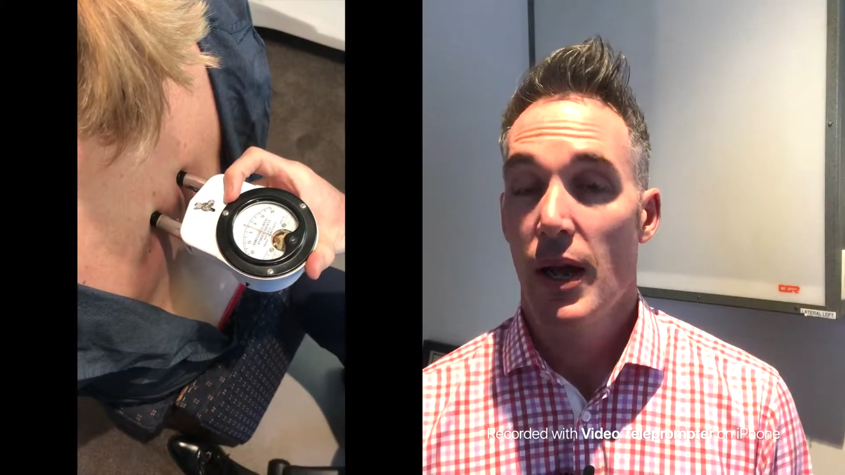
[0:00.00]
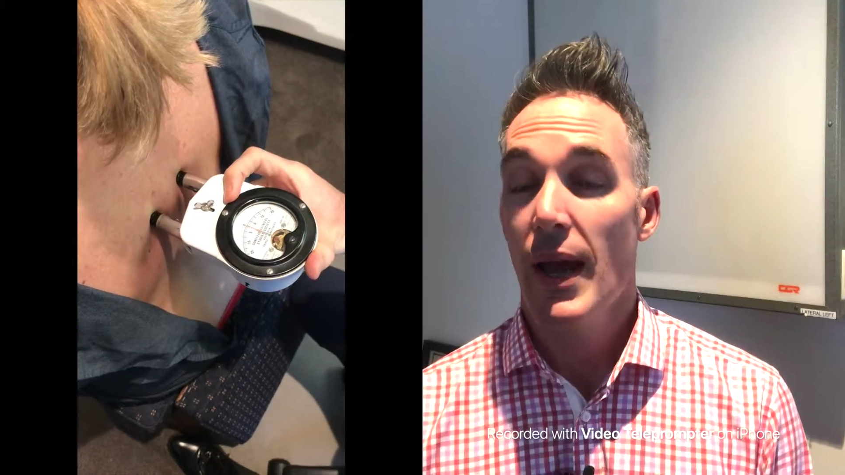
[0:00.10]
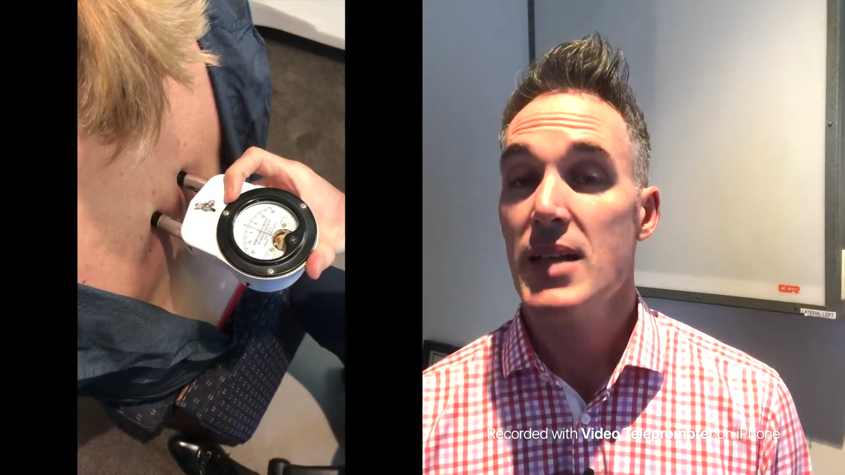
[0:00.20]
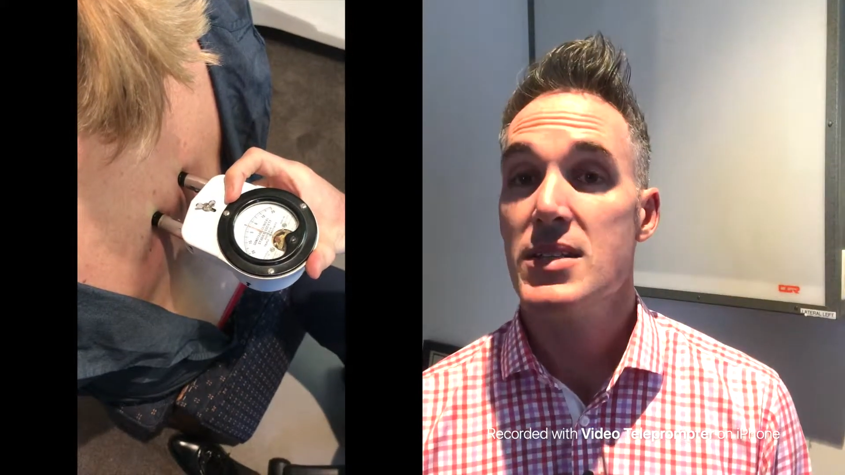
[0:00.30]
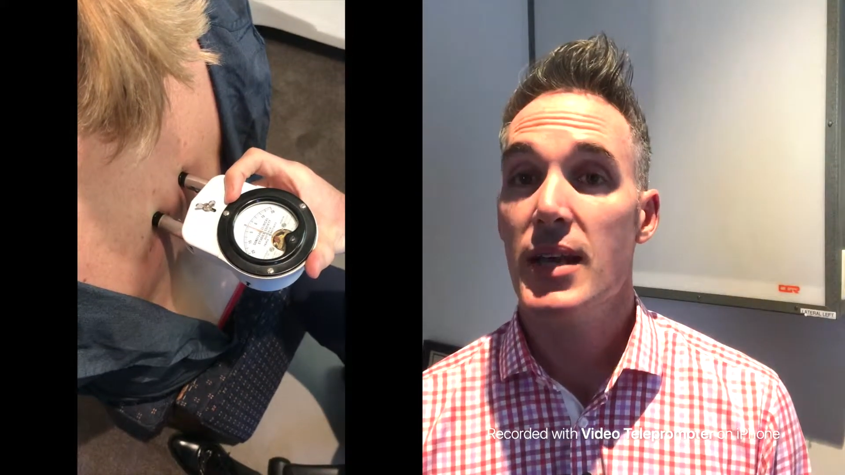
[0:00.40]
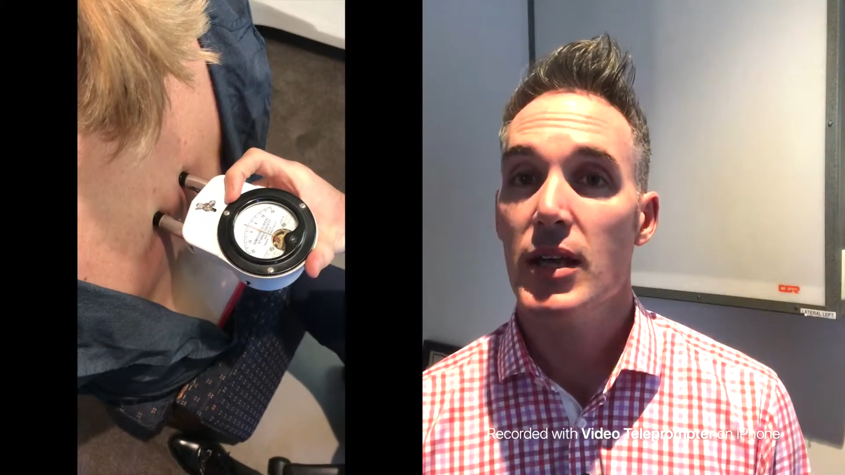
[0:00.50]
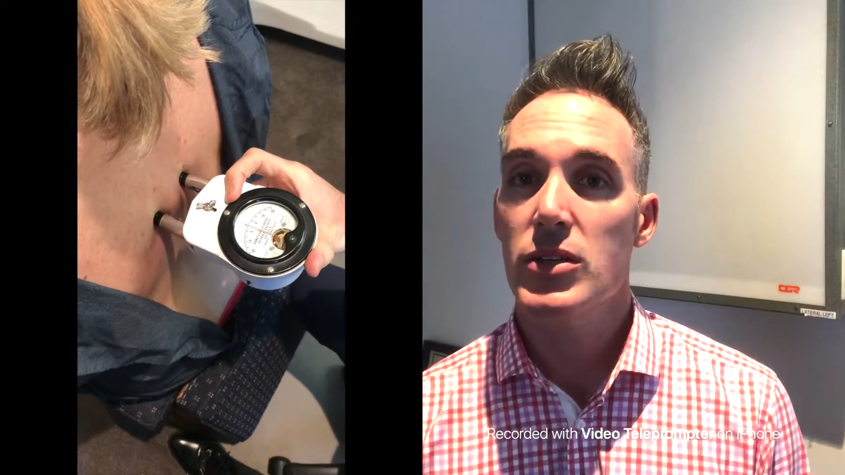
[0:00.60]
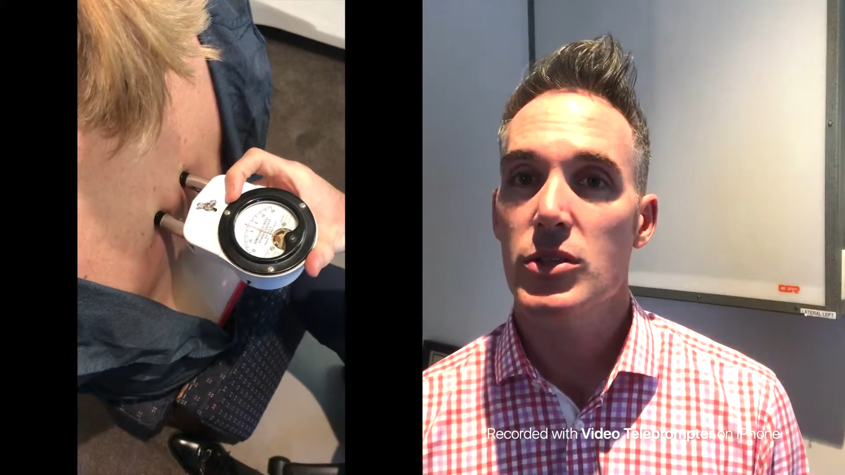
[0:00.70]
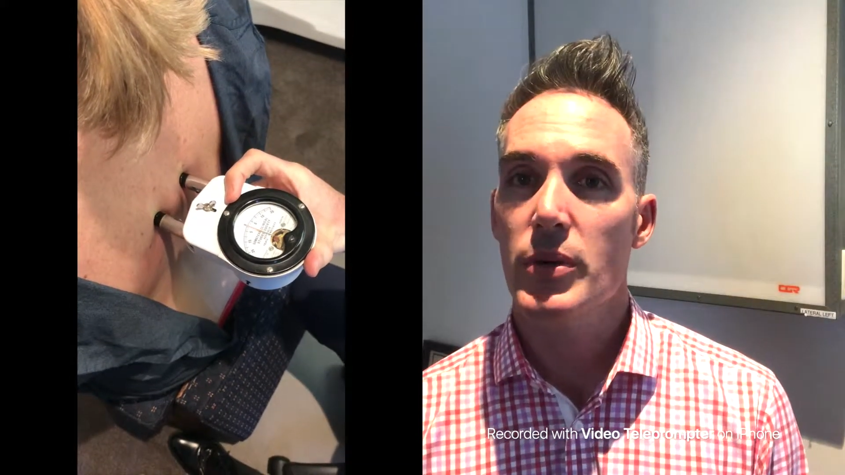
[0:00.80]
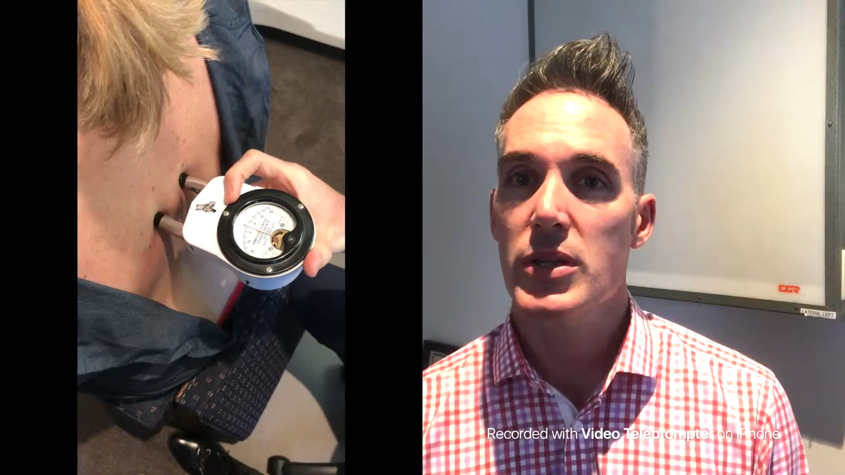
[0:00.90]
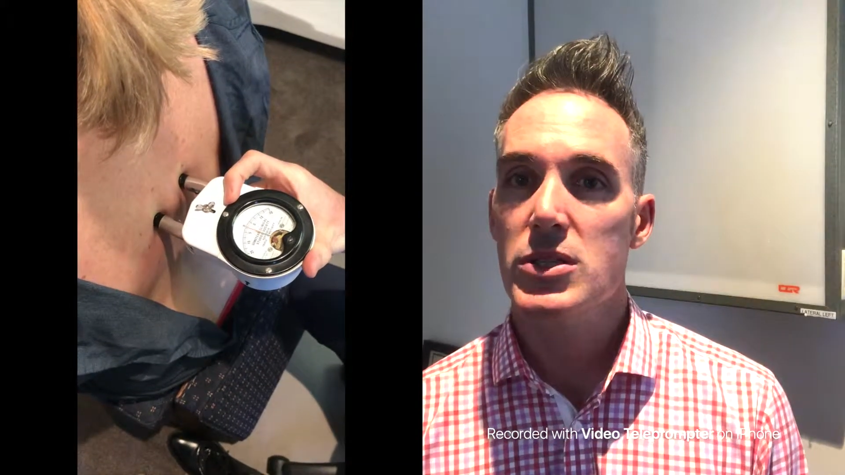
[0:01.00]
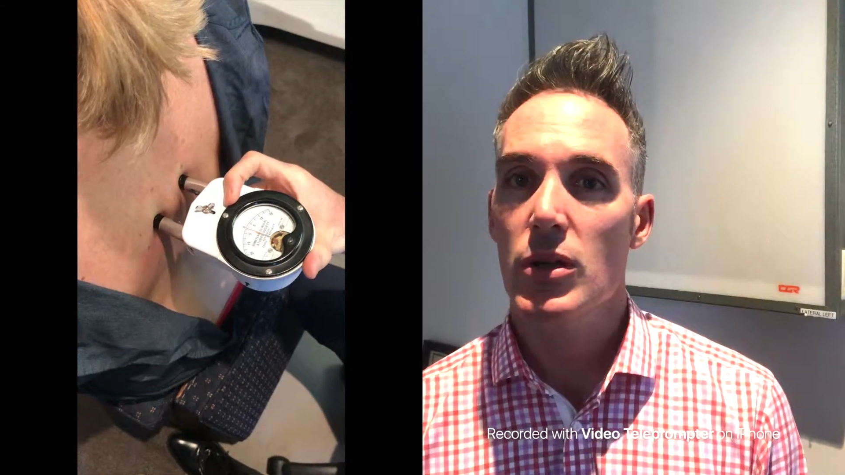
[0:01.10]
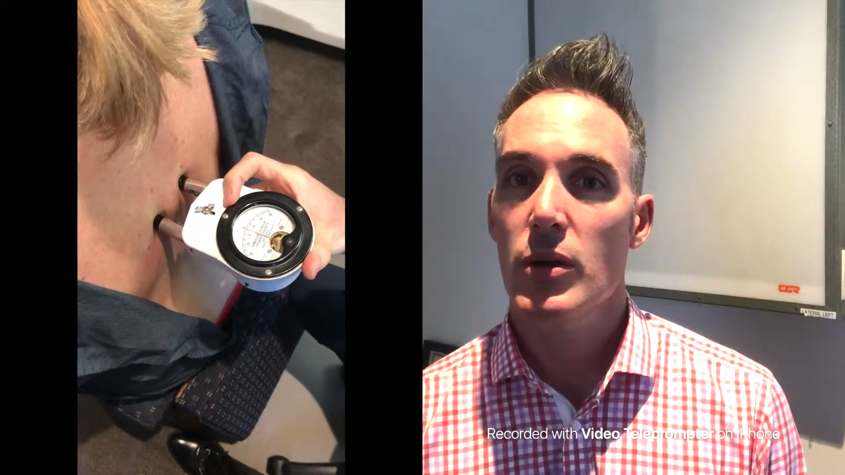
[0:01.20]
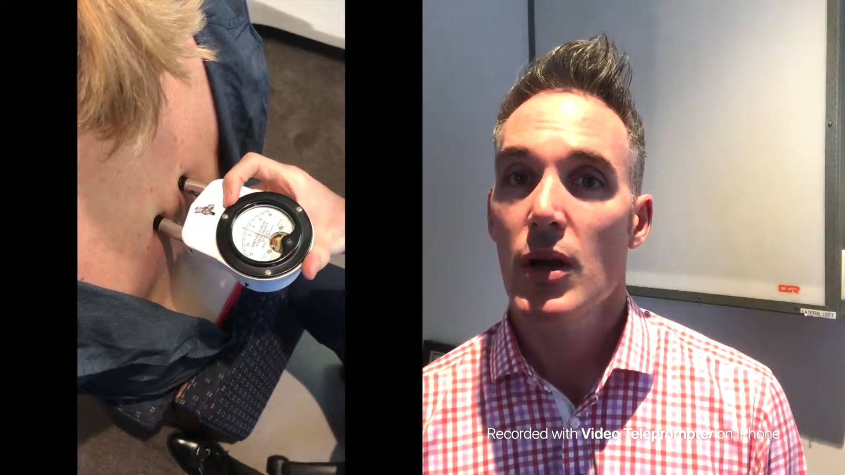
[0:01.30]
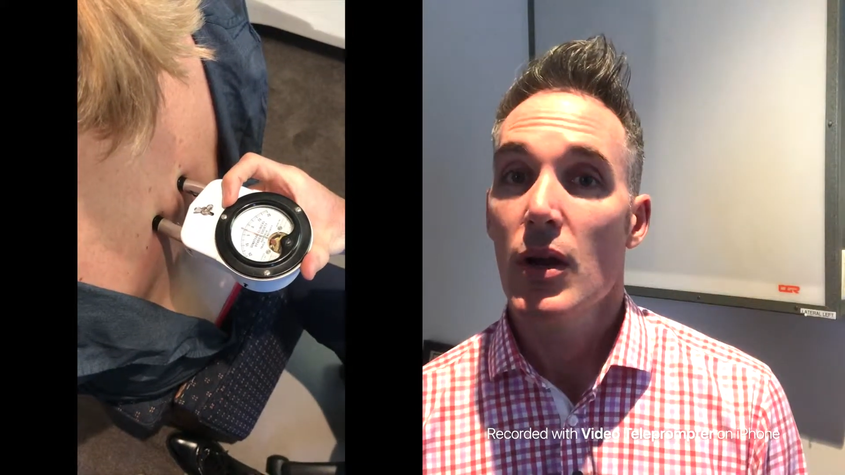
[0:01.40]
As they are doing so,